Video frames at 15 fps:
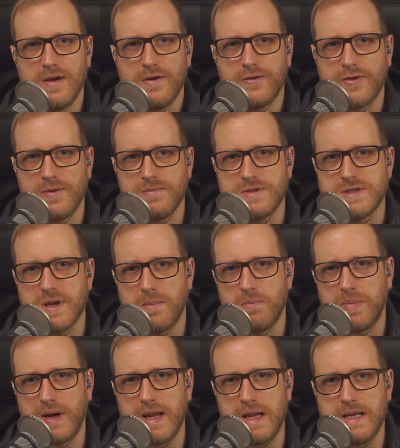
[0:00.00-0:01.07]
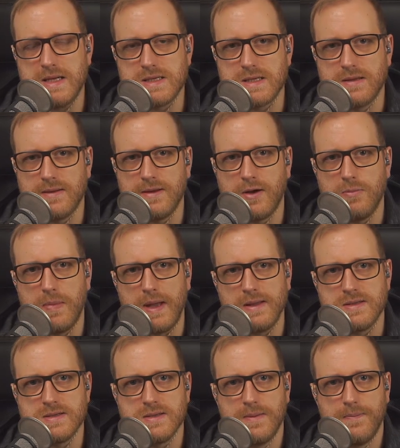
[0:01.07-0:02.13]
from some bleed into the low
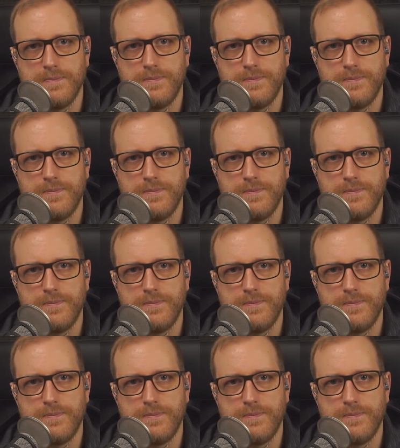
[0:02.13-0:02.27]
mids.